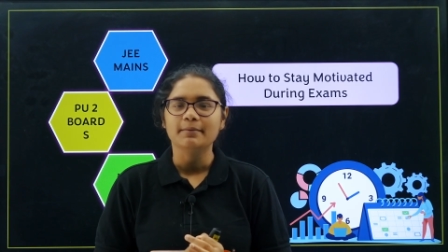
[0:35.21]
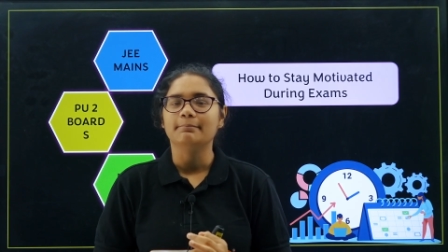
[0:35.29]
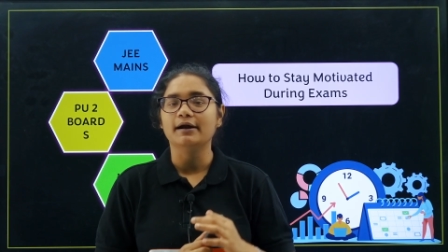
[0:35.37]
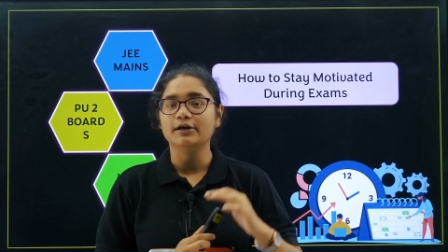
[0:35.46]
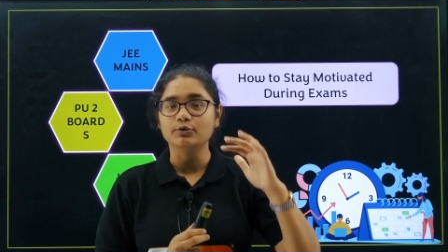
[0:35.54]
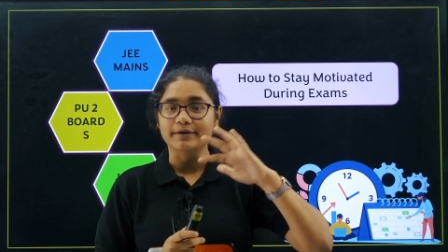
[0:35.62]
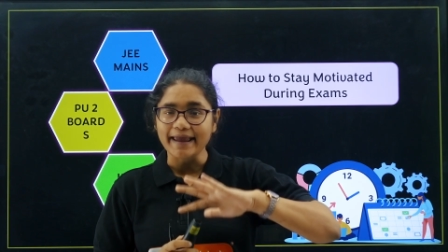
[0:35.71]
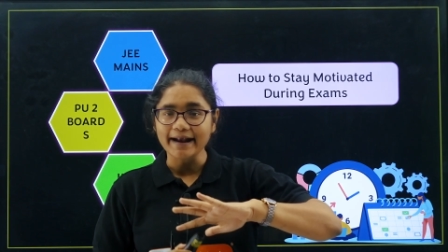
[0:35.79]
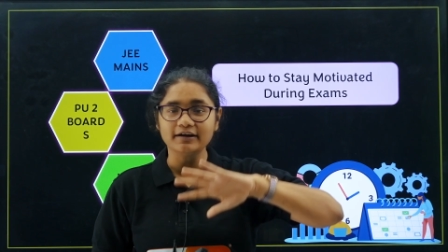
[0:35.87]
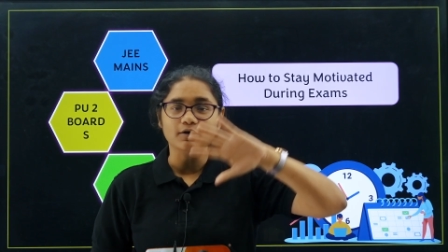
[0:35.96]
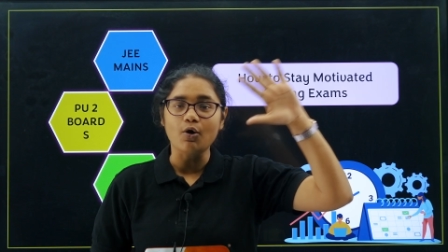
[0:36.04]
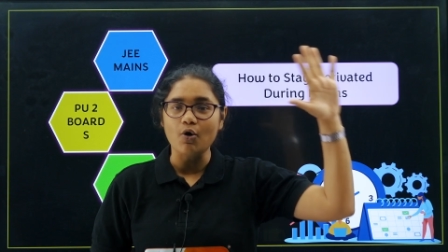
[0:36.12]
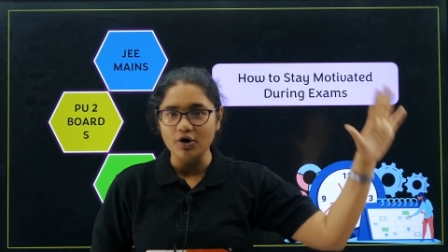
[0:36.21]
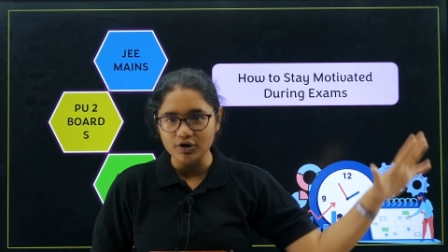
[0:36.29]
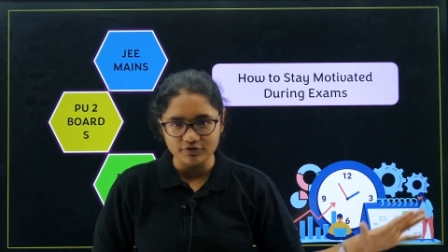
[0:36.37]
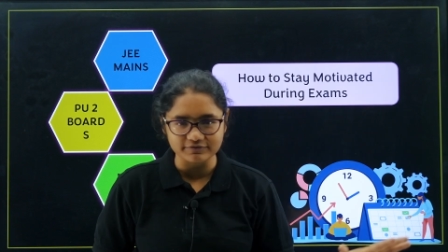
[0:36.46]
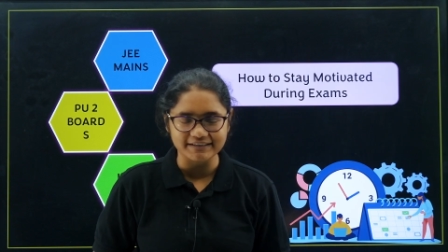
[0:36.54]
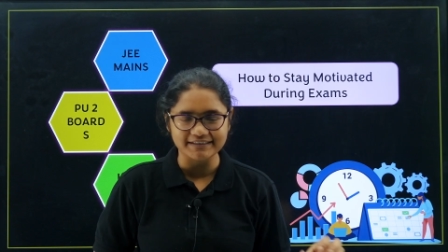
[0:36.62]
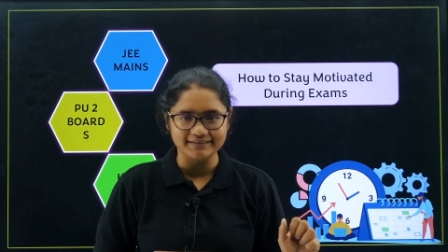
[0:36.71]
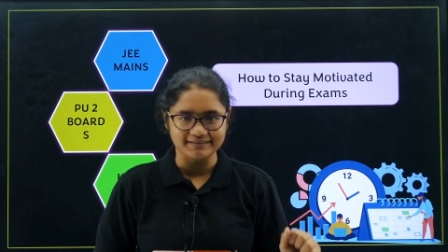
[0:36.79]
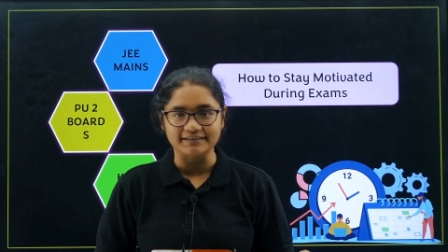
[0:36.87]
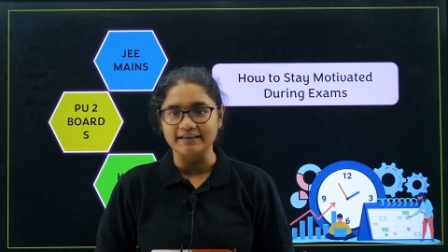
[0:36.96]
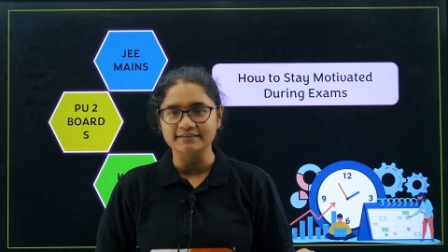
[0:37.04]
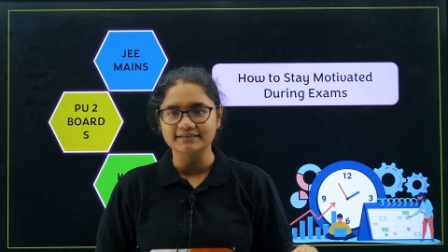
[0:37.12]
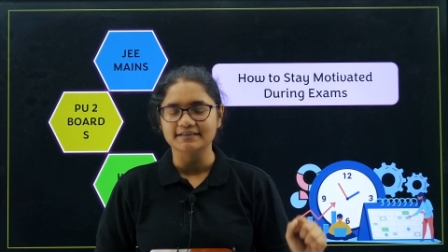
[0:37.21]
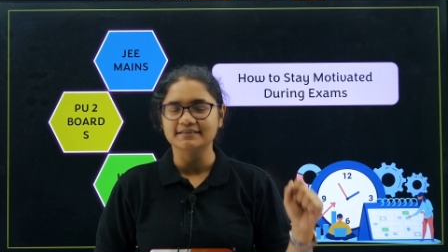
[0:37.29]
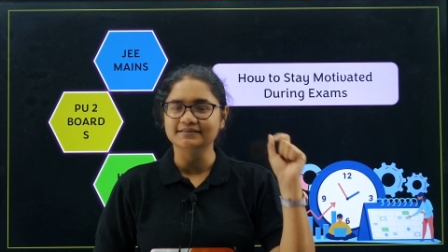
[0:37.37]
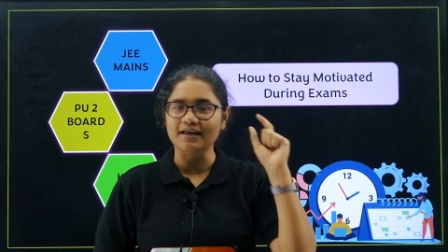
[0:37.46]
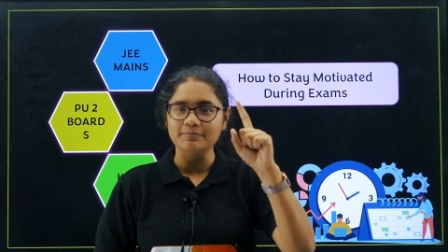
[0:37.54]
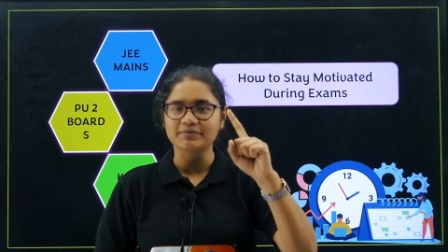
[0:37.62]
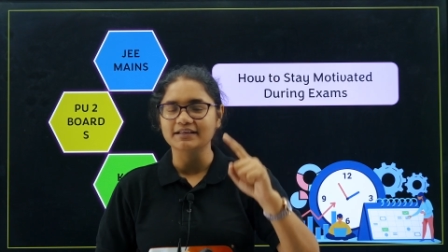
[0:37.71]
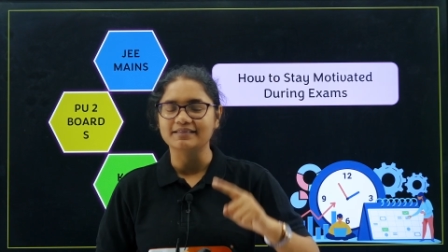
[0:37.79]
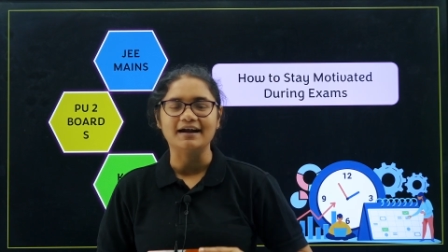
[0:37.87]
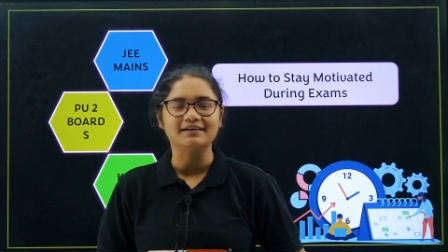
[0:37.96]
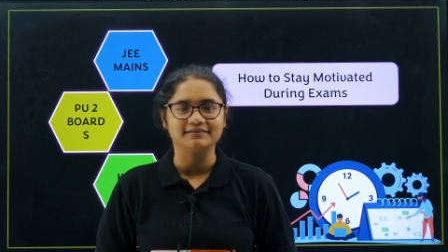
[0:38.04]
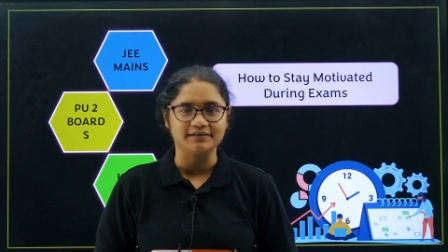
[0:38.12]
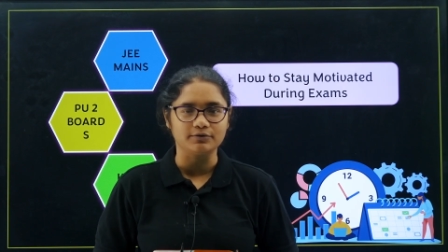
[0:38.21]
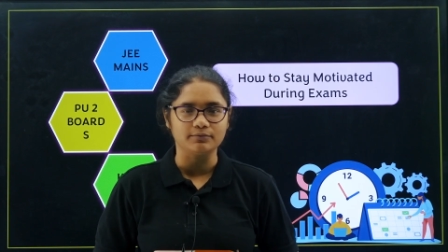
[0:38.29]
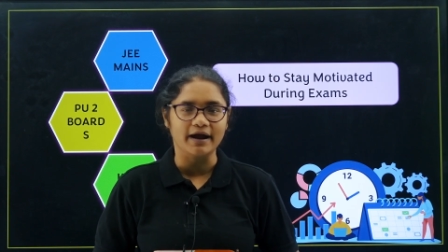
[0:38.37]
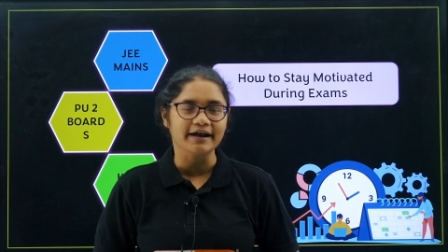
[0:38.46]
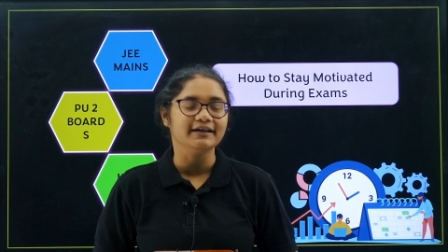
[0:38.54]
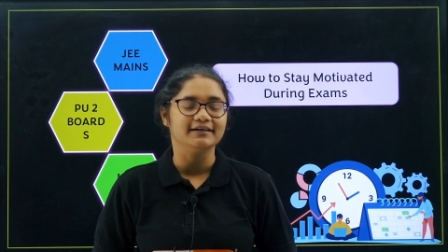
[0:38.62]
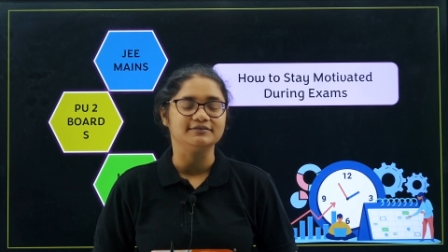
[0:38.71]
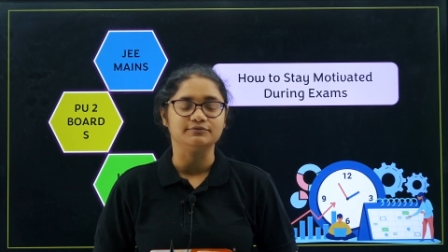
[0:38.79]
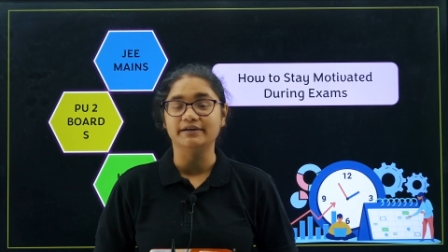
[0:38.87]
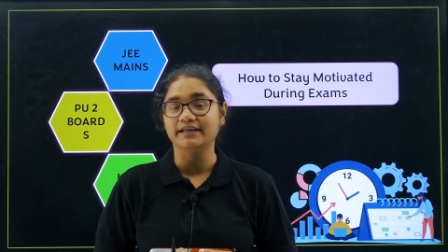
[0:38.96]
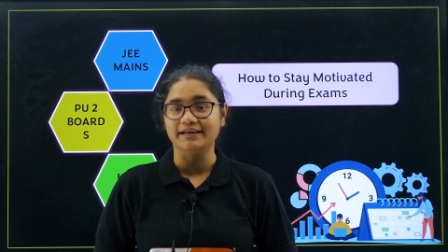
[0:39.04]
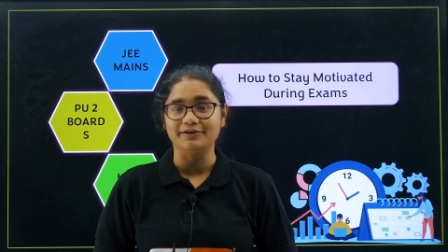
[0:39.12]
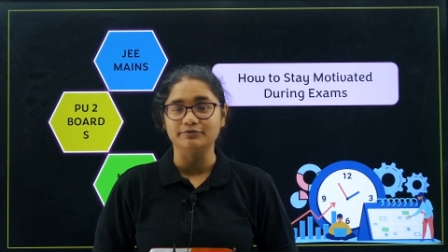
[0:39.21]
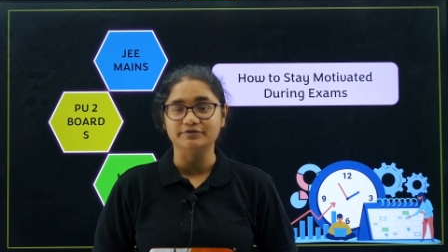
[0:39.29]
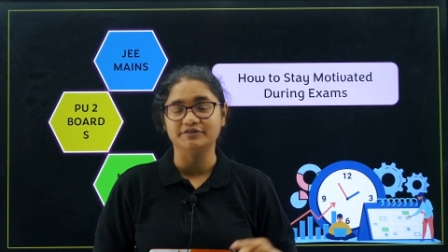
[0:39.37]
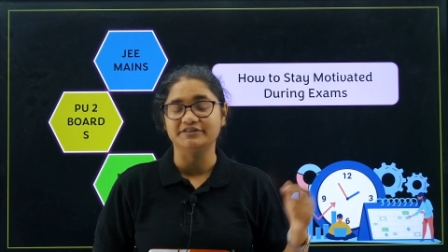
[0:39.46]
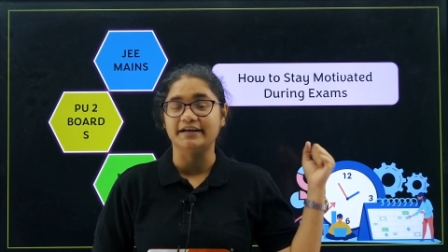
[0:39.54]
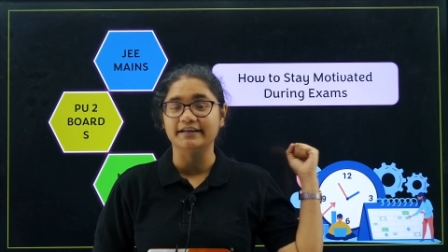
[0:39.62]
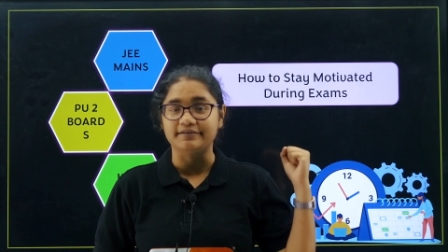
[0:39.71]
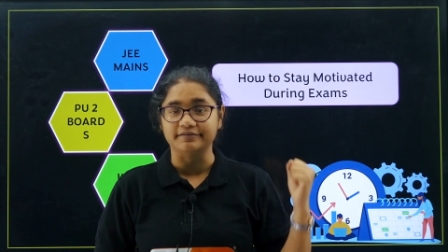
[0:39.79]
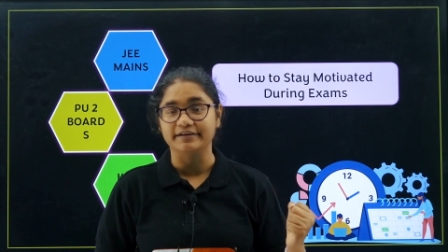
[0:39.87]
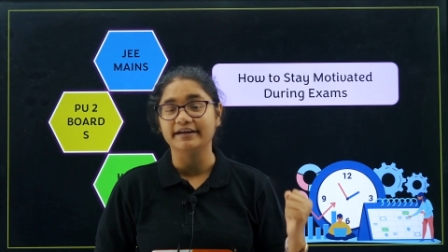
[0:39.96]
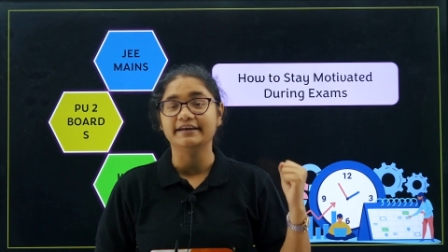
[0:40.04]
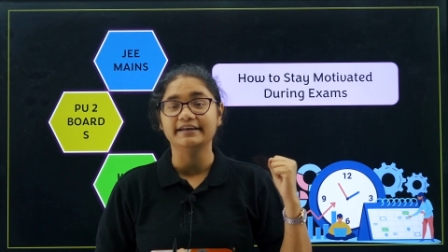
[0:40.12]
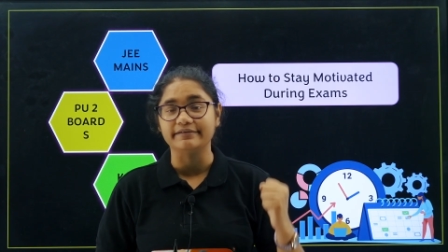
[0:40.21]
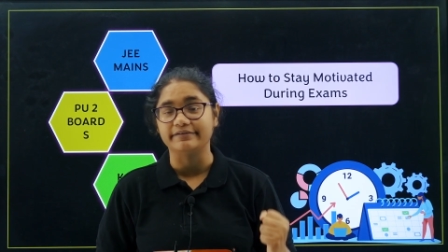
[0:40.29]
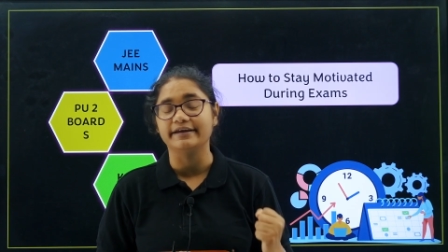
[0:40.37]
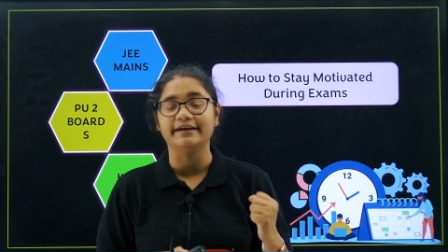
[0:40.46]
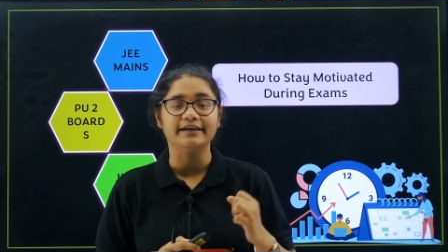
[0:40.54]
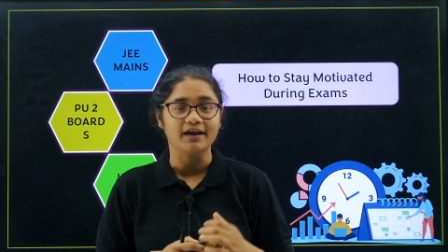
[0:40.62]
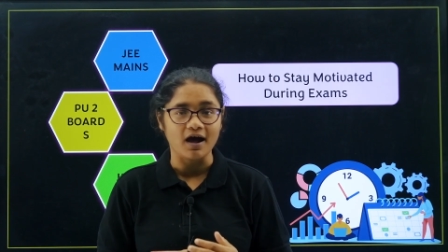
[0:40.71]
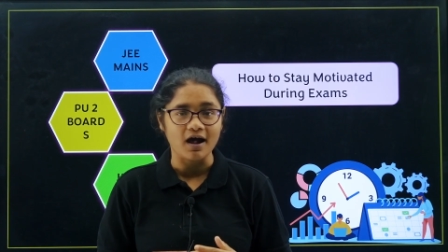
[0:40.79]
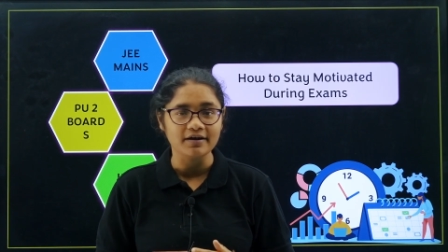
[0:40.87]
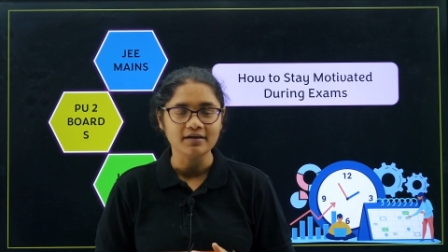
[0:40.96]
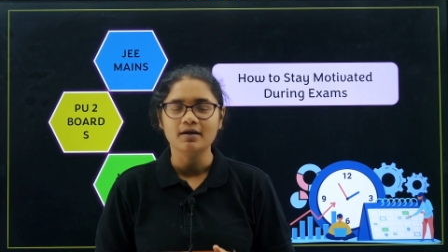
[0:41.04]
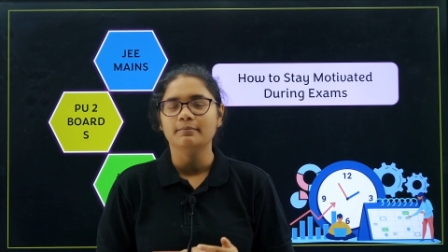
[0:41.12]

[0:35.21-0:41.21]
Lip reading: But to get all of these things, something that is required is we need to study really, really hard,